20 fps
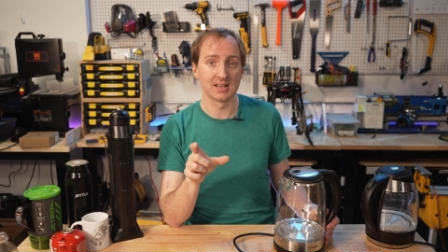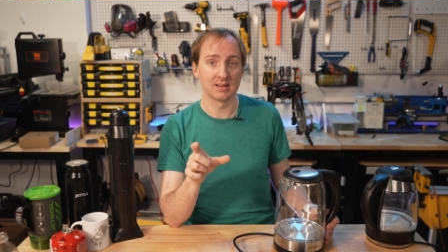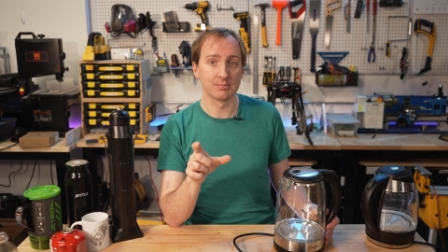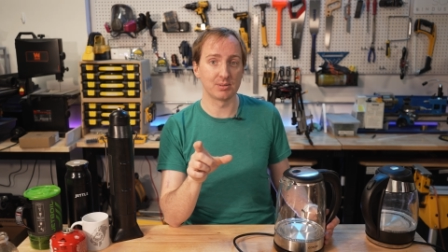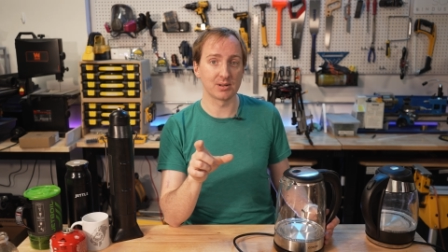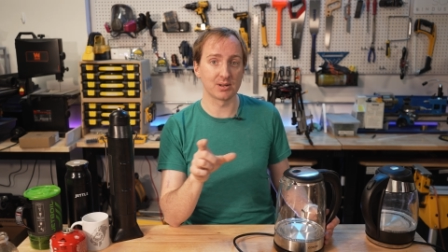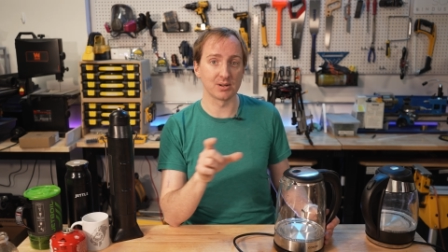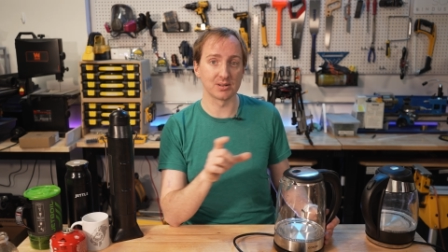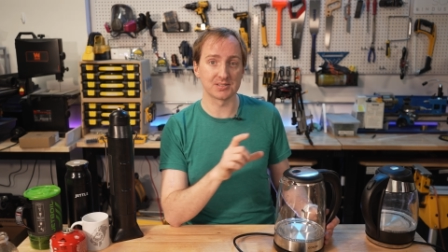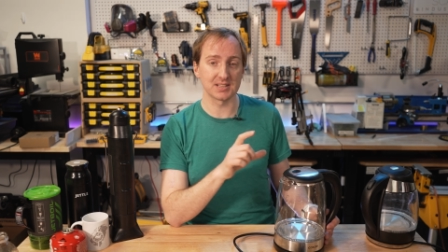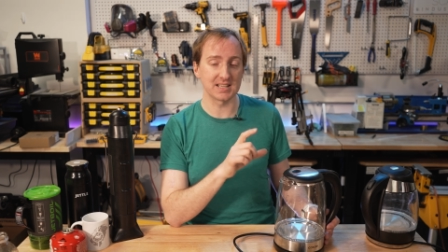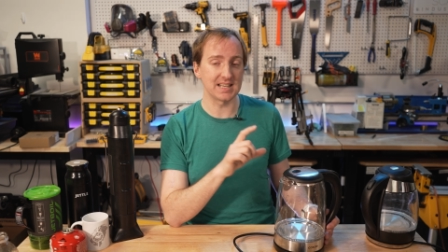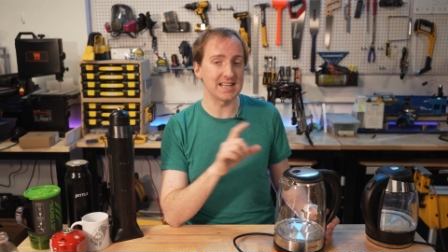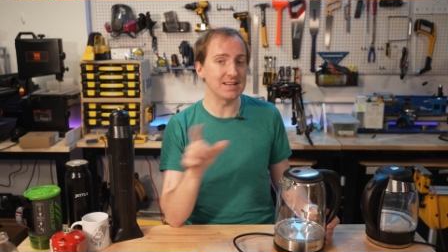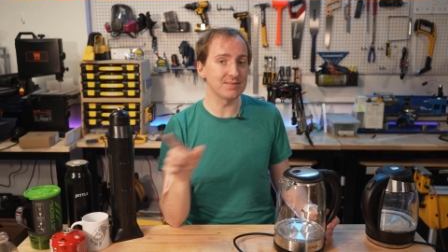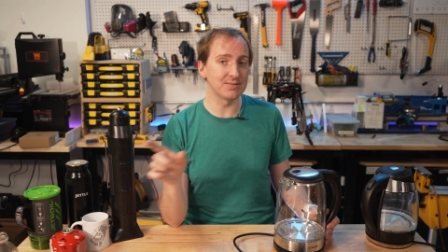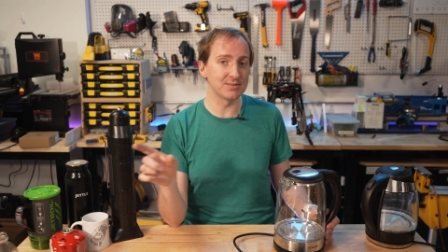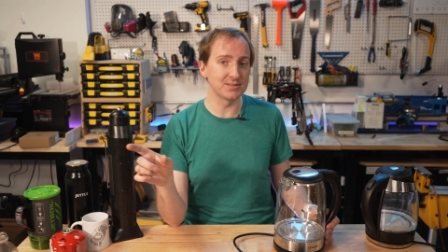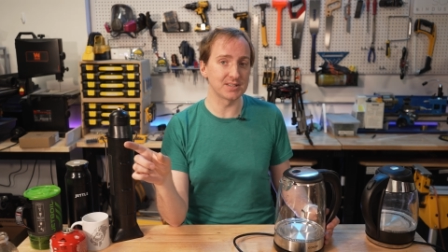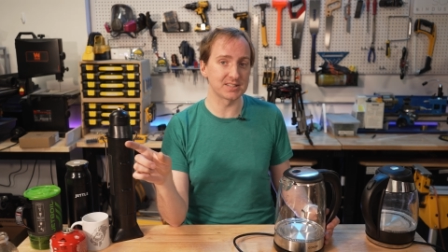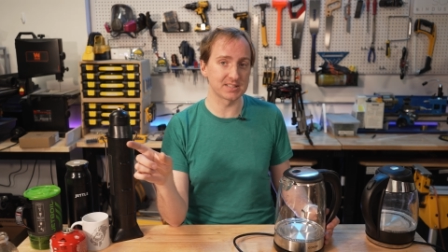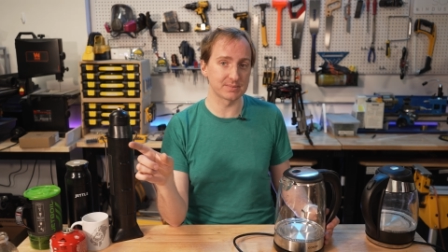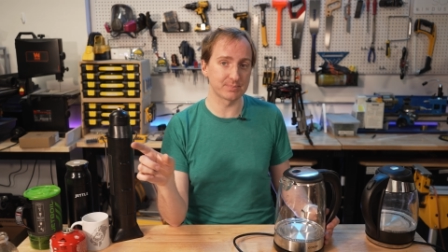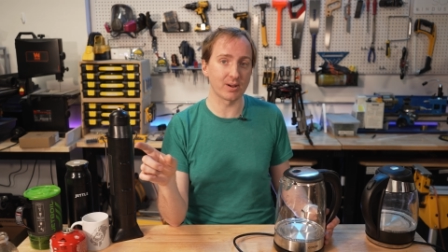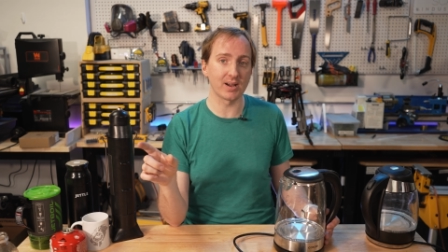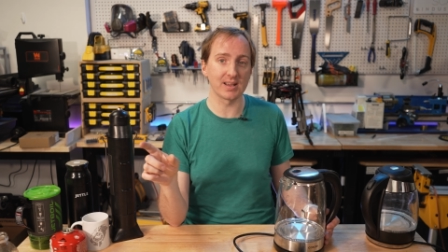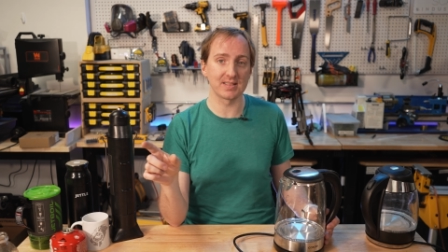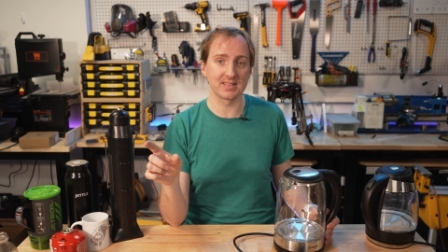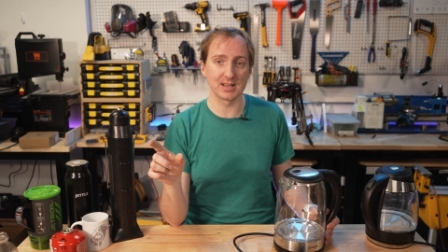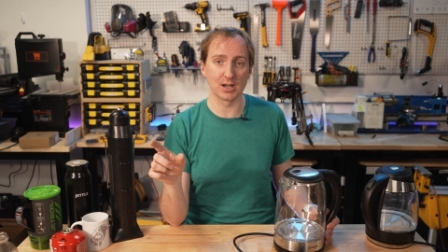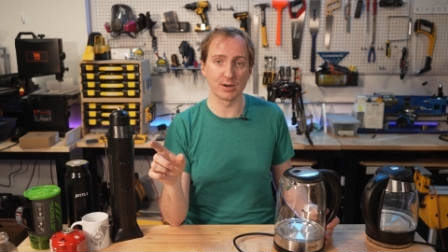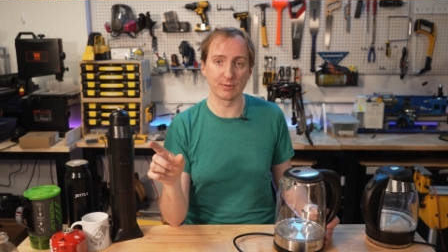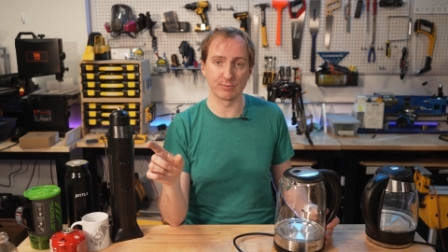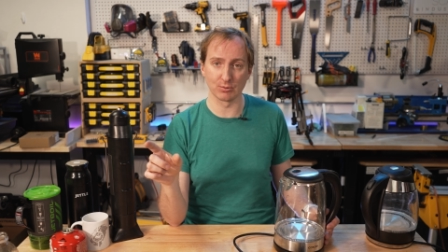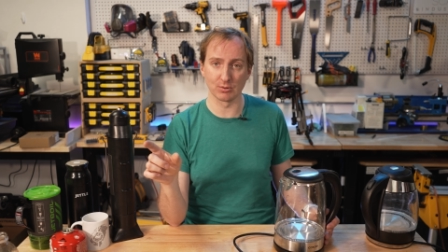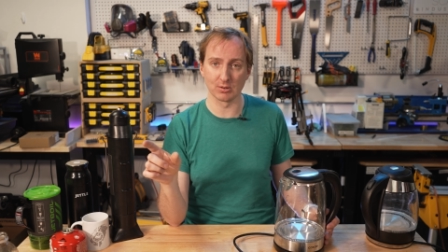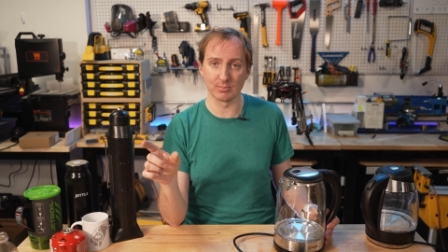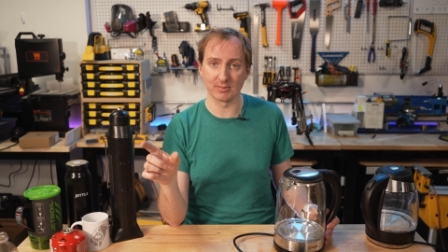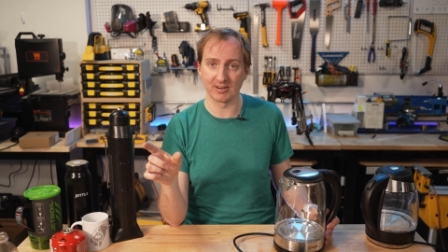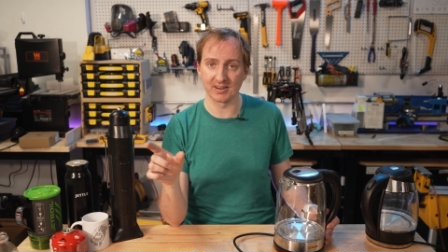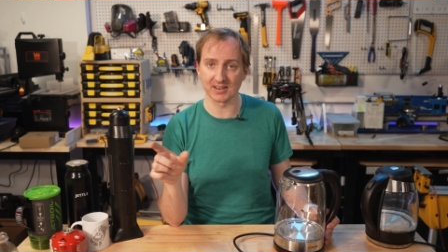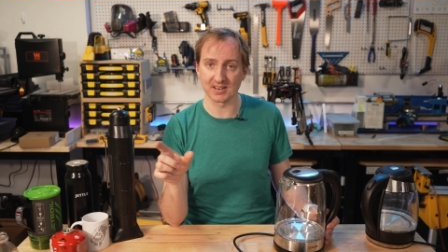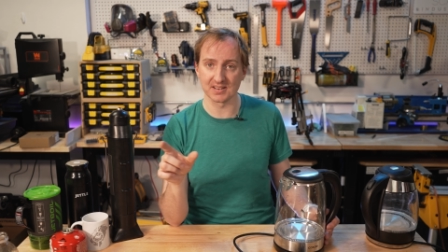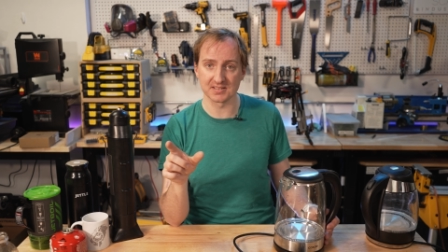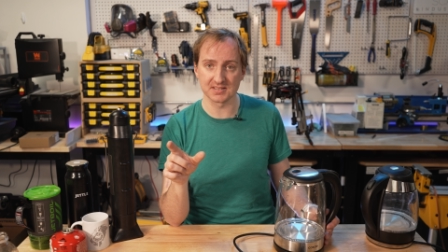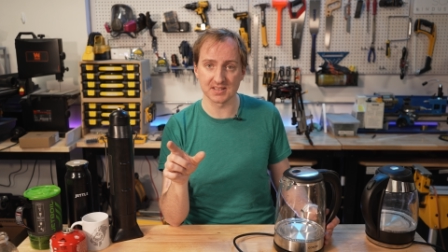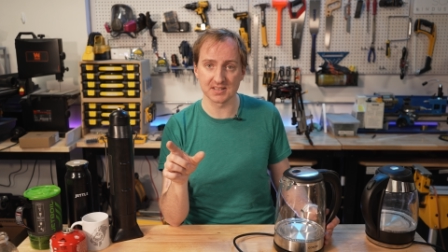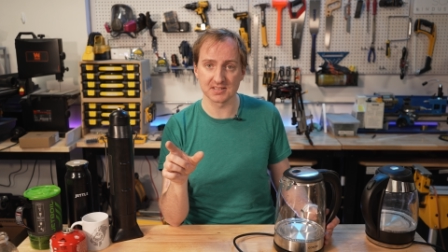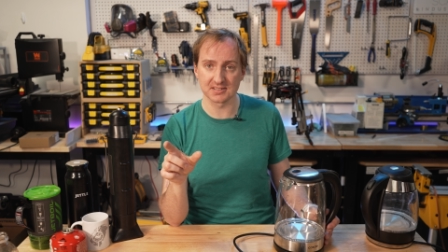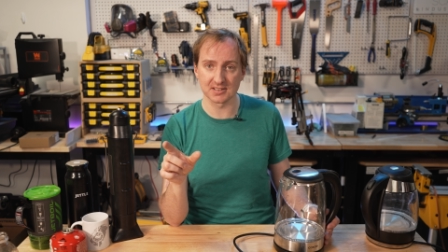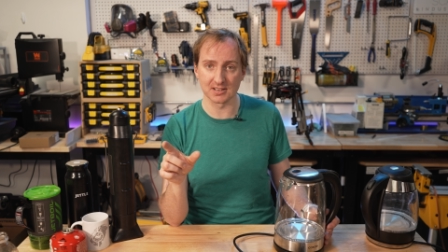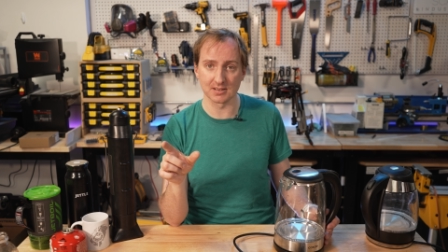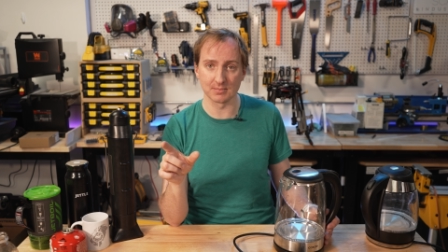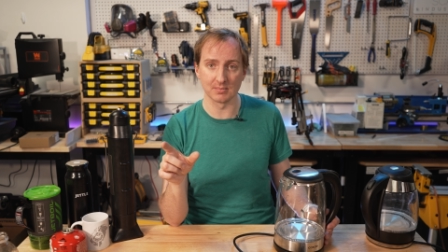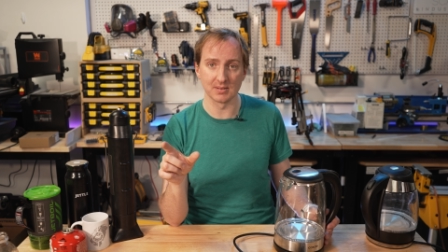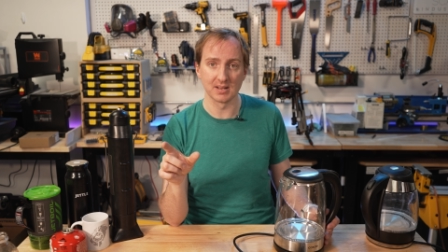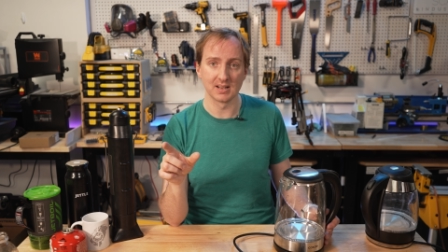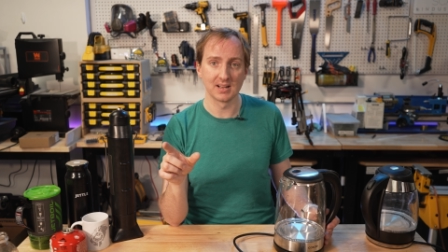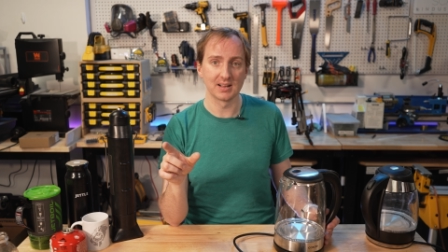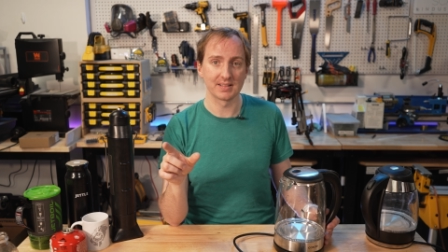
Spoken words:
Because even despite the overall American system,